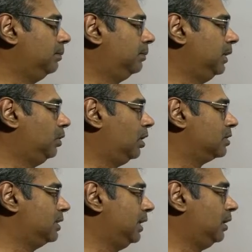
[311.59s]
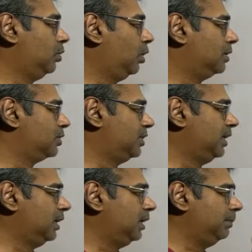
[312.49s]
because they are
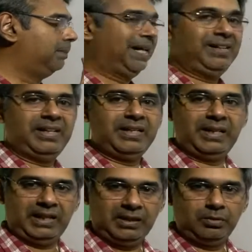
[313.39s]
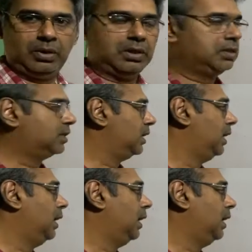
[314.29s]
constantly bending inwards,